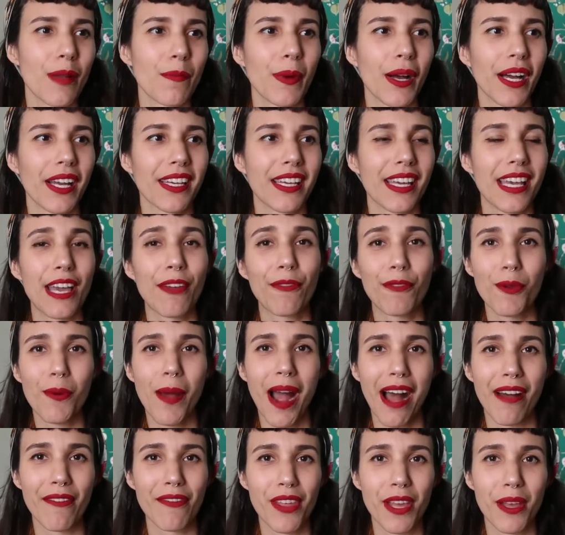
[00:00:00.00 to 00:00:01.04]
But if you
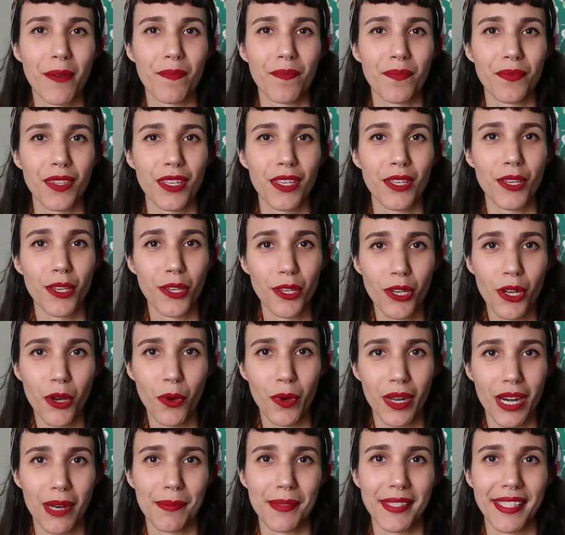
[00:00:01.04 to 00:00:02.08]
have them, you know
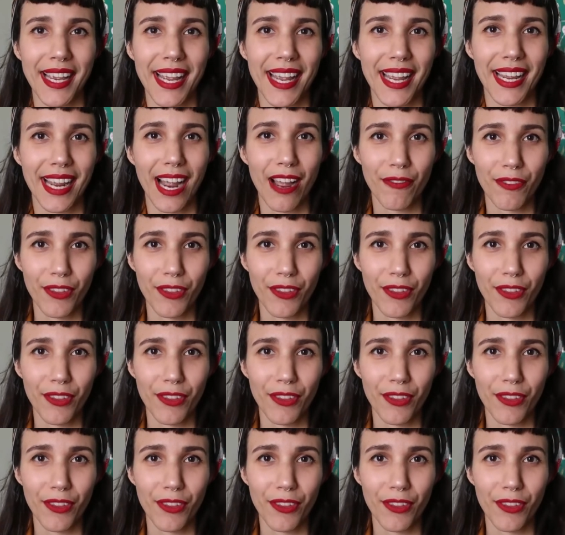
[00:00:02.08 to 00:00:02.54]
what I'm saying.